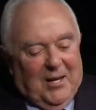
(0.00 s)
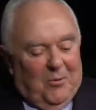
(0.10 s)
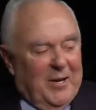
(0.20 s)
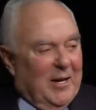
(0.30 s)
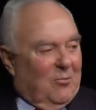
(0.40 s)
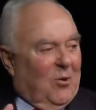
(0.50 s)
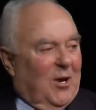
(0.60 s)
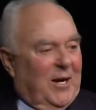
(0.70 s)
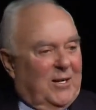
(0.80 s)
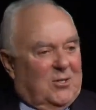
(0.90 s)
We had
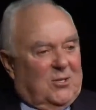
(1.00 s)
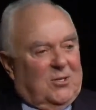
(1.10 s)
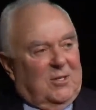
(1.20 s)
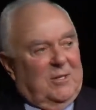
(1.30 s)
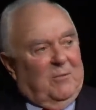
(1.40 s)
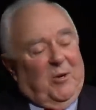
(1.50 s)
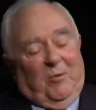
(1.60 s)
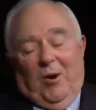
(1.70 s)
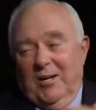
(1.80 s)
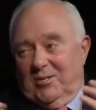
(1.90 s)
riots, well, we had
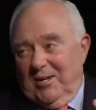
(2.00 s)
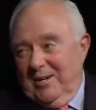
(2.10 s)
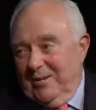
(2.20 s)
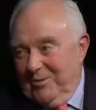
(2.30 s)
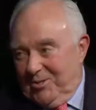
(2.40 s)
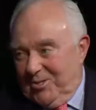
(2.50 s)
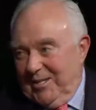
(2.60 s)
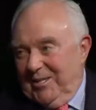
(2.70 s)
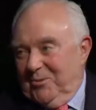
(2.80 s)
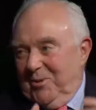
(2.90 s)
riots in 100
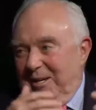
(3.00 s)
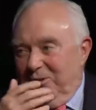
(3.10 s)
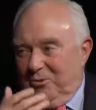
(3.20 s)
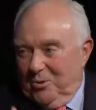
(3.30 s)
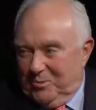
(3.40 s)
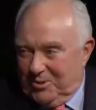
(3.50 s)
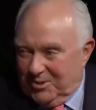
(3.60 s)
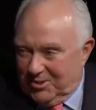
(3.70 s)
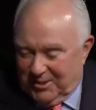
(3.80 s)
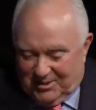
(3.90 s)
cities. We had troops in
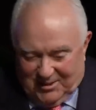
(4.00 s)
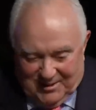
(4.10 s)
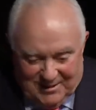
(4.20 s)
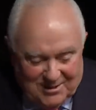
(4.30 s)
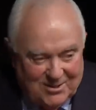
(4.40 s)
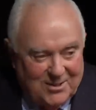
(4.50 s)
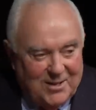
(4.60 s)
six cities.